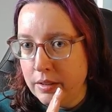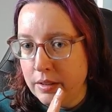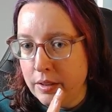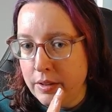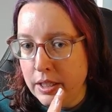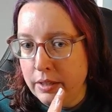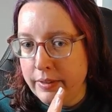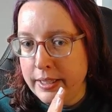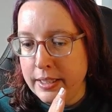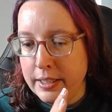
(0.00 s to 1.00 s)
don't think I have
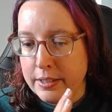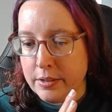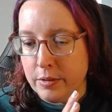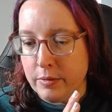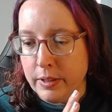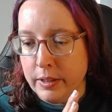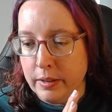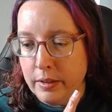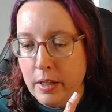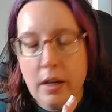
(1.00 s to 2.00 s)
easy access to it right now.
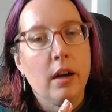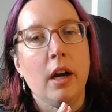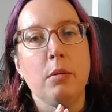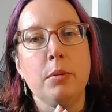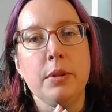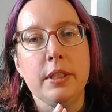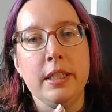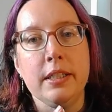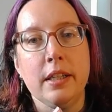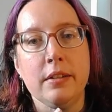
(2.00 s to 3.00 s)
I will put the
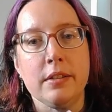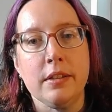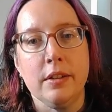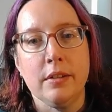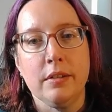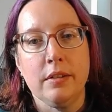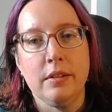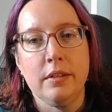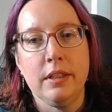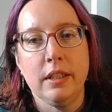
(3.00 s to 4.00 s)
details,
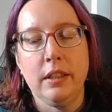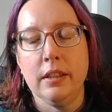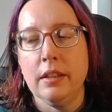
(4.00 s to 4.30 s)
down here.